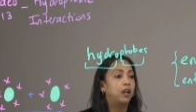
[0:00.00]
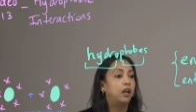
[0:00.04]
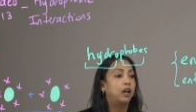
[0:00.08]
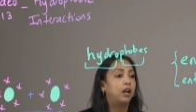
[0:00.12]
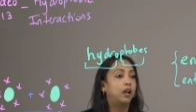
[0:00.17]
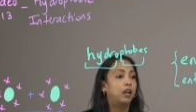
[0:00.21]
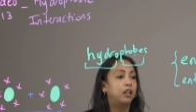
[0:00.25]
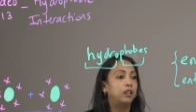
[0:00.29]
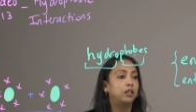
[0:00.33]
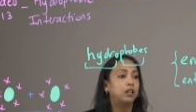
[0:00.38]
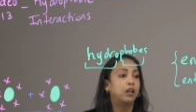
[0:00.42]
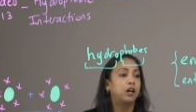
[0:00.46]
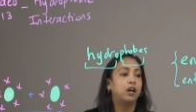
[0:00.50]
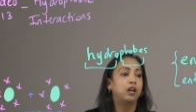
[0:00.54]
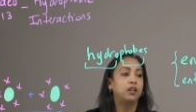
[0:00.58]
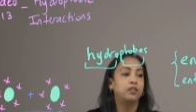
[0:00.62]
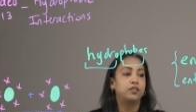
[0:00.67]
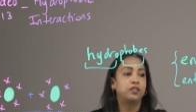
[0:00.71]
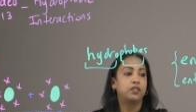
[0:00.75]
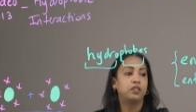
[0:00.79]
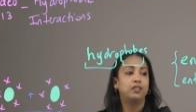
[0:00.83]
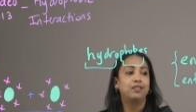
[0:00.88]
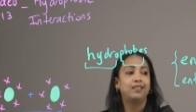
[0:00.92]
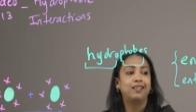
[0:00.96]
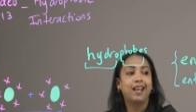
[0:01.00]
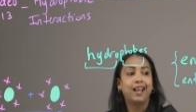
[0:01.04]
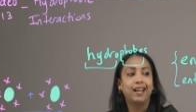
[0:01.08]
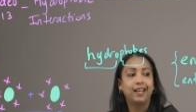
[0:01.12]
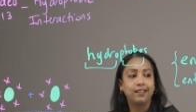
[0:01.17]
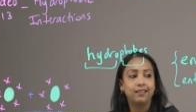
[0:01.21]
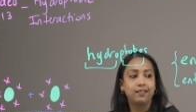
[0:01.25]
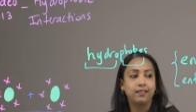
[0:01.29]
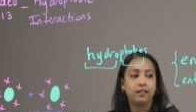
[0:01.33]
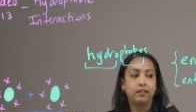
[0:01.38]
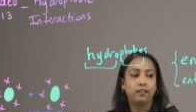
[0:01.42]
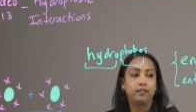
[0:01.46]
A large
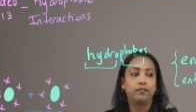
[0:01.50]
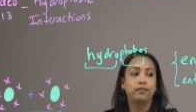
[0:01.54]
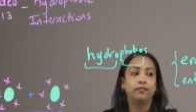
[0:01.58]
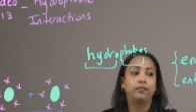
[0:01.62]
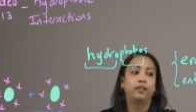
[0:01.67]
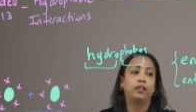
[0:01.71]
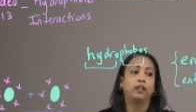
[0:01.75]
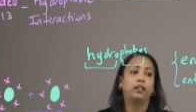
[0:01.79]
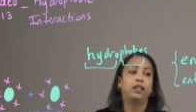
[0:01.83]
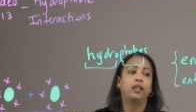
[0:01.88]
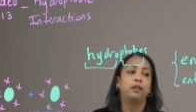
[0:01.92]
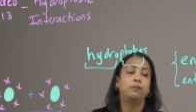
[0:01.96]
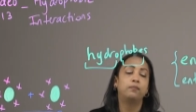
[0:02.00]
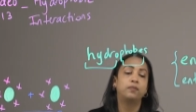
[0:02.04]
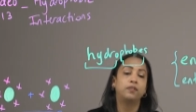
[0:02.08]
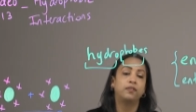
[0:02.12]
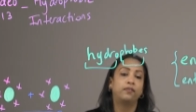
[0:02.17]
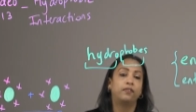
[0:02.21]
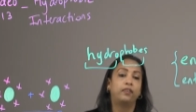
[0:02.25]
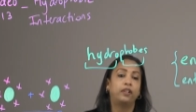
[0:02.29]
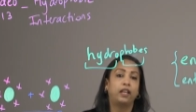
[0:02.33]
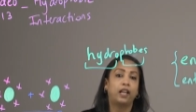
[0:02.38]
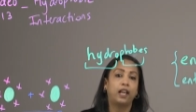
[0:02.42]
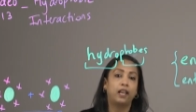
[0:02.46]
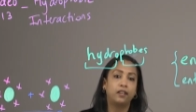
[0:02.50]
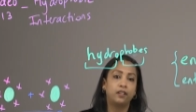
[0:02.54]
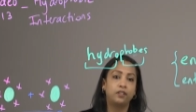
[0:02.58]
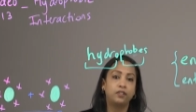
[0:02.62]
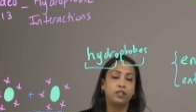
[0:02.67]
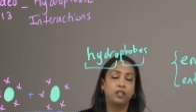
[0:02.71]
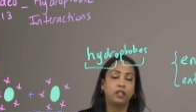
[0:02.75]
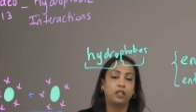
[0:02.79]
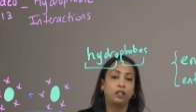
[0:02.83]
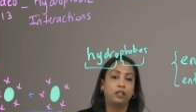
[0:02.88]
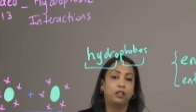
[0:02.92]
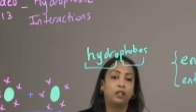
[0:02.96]
negative Gibbs free
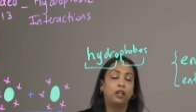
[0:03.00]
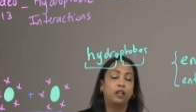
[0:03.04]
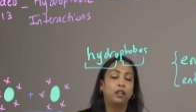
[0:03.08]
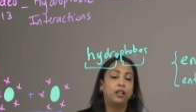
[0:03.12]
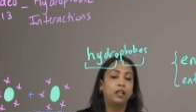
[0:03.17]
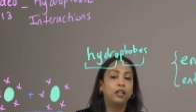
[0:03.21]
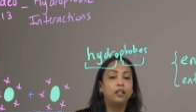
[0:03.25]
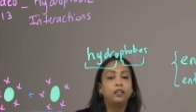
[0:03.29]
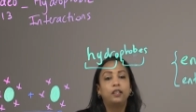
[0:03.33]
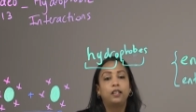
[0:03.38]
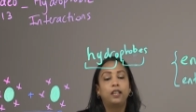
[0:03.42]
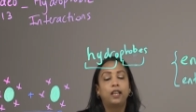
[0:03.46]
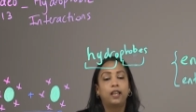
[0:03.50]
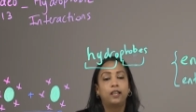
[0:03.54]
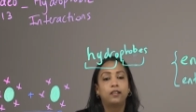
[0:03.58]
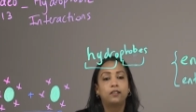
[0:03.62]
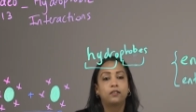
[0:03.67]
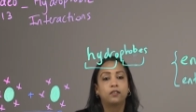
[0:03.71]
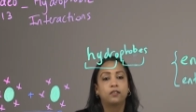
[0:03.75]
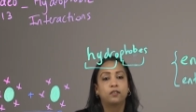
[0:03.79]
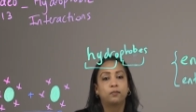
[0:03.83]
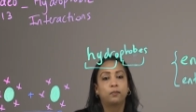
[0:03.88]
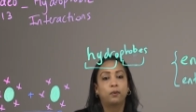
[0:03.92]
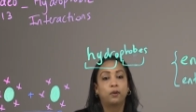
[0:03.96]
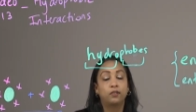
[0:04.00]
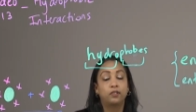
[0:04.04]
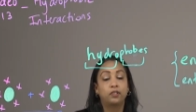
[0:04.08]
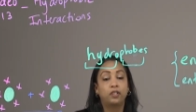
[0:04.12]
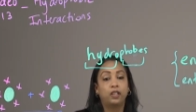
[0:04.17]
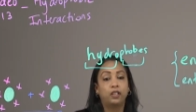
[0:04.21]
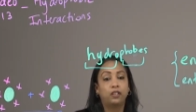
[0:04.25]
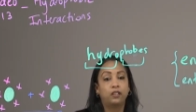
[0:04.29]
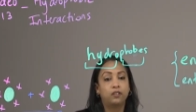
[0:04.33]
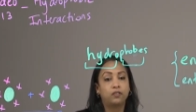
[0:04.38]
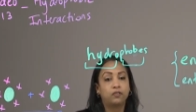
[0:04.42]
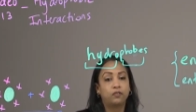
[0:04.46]
energy indicates a
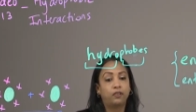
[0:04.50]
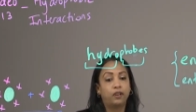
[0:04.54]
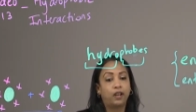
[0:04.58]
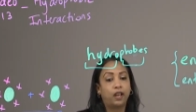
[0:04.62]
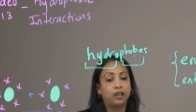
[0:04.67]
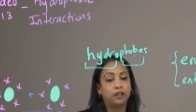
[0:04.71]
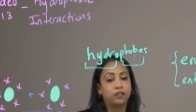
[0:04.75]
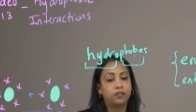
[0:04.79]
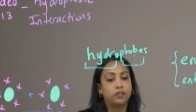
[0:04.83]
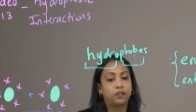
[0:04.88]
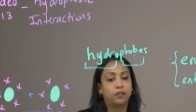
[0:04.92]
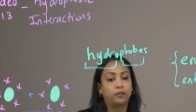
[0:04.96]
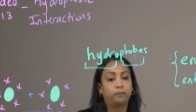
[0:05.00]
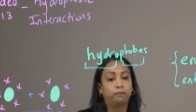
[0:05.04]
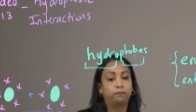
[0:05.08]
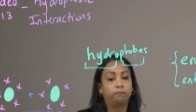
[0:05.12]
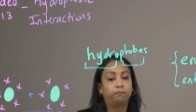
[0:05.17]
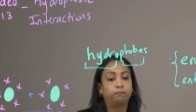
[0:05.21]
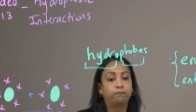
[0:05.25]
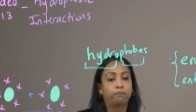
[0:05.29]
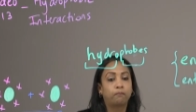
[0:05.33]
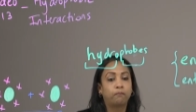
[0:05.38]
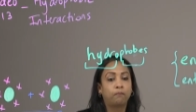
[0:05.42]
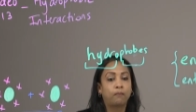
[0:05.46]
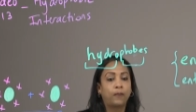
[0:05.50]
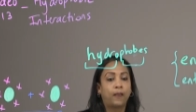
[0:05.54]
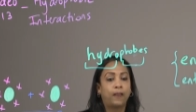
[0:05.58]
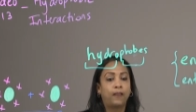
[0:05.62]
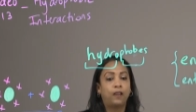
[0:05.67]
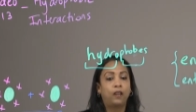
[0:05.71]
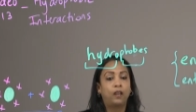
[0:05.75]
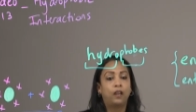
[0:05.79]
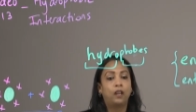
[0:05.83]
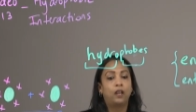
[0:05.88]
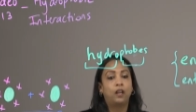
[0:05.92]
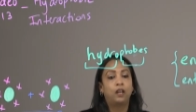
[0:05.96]
spontaneous reaction.
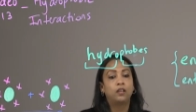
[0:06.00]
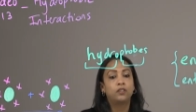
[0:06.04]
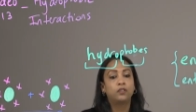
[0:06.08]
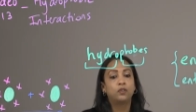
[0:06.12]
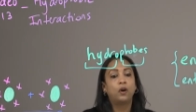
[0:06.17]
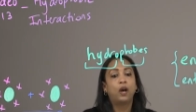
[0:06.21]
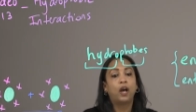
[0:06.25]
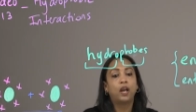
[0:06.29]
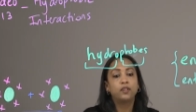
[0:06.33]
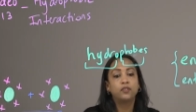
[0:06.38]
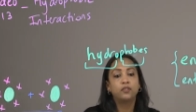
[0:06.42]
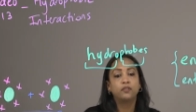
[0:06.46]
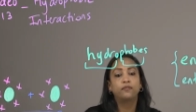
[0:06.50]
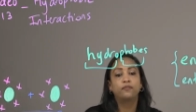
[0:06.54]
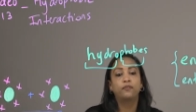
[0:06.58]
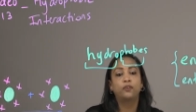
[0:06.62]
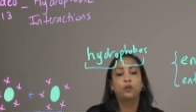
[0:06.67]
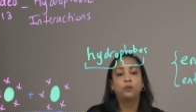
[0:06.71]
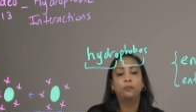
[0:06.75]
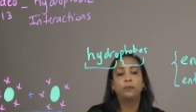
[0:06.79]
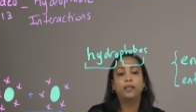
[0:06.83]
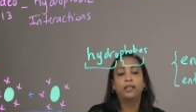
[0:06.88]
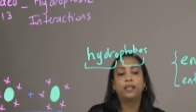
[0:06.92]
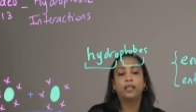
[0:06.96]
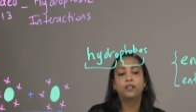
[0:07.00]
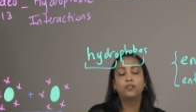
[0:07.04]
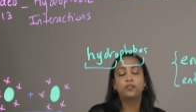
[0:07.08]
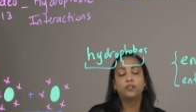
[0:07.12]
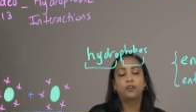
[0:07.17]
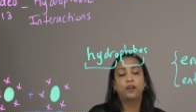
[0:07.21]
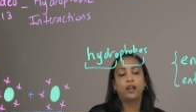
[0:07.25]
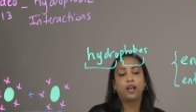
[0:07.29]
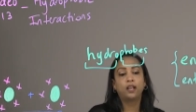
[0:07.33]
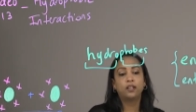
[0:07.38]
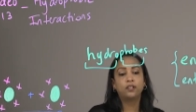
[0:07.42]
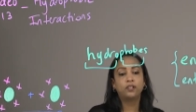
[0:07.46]
So hydrophobic
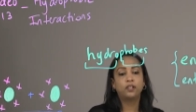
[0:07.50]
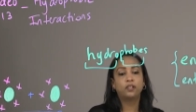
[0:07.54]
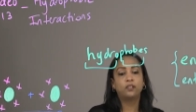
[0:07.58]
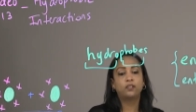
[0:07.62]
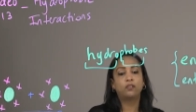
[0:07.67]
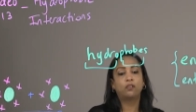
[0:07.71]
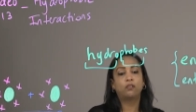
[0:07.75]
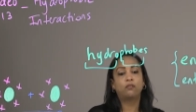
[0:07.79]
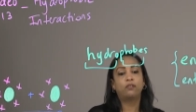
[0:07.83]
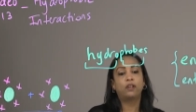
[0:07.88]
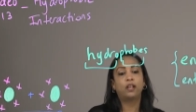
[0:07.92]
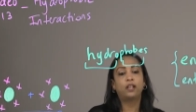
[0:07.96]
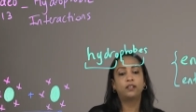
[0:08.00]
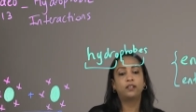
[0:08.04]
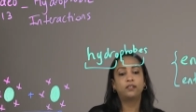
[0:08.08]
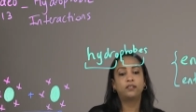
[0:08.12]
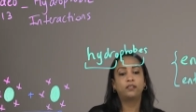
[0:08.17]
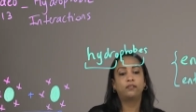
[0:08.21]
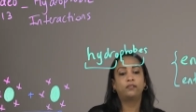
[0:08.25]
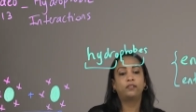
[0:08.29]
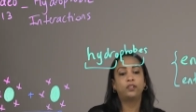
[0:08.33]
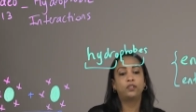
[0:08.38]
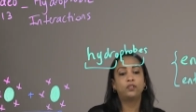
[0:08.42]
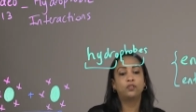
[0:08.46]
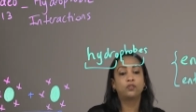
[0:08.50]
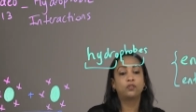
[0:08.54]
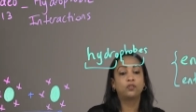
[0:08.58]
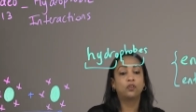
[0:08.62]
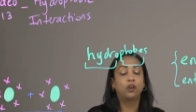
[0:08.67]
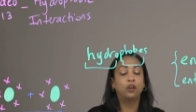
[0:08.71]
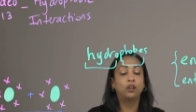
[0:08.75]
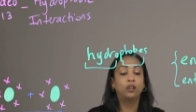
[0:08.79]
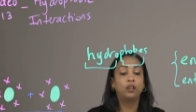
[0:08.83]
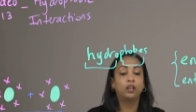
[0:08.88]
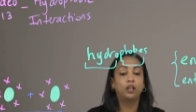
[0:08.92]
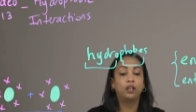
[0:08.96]
interactions are relatively
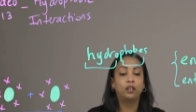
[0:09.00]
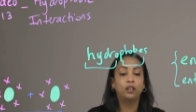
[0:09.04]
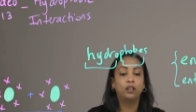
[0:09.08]
stronger